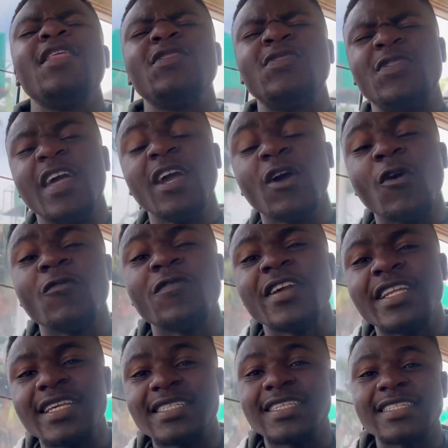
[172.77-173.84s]
Think of
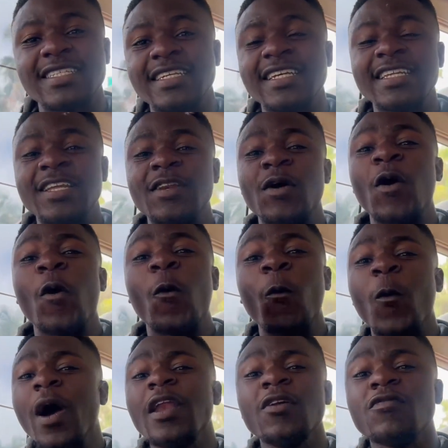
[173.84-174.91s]
it as a turning.
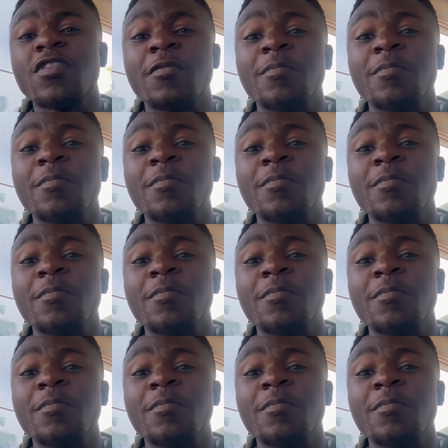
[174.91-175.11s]
One of the